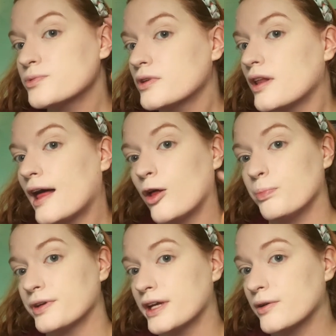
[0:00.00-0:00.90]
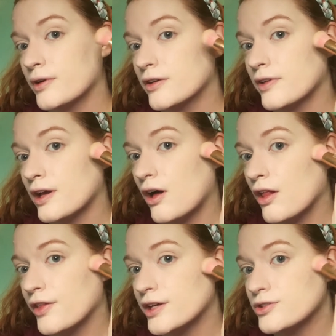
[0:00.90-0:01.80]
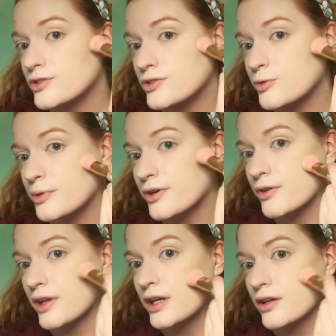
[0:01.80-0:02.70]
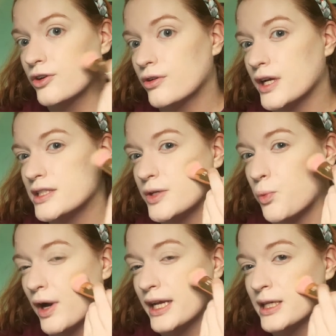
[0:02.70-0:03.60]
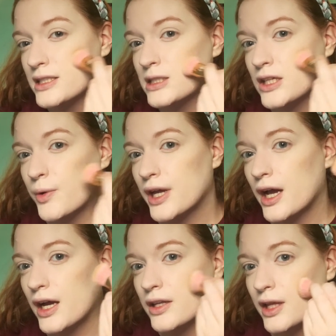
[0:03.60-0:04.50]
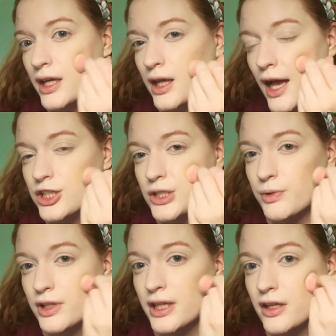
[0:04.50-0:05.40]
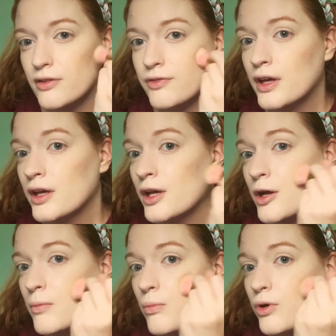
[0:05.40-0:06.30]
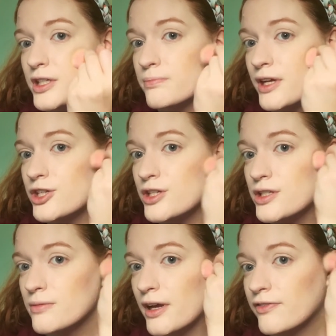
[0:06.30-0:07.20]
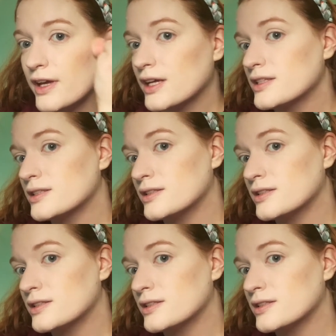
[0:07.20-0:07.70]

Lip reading: will help get rid of like all of that super like crazy whiteness that's going on. Like it actually will give more dimension to my face,